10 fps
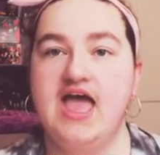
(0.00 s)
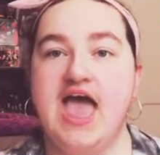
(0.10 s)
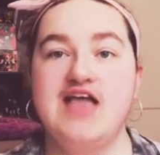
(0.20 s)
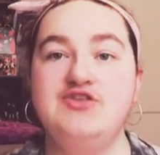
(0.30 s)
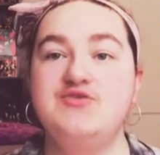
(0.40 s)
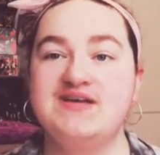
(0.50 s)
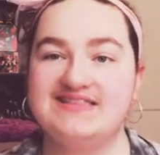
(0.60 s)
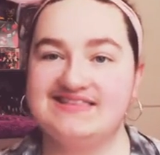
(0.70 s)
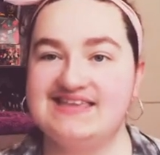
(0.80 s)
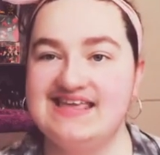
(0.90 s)
And you
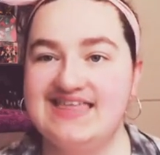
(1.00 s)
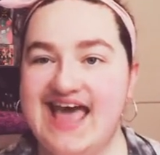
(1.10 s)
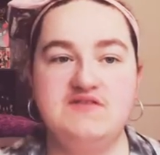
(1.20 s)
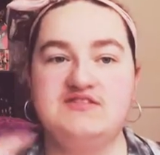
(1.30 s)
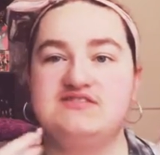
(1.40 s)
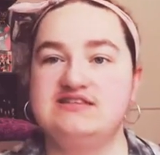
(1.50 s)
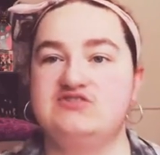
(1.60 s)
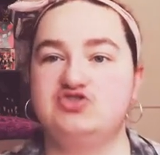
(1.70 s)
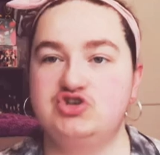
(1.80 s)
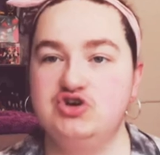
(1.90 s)
can see that even
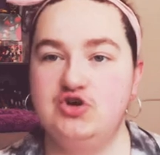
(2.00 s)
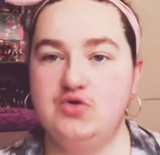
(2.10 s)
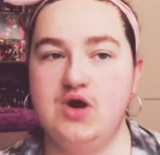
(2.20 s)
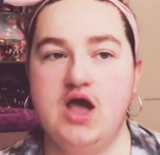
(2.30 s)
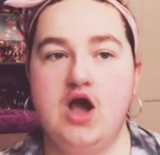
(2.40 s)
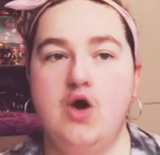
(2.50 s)
season 2,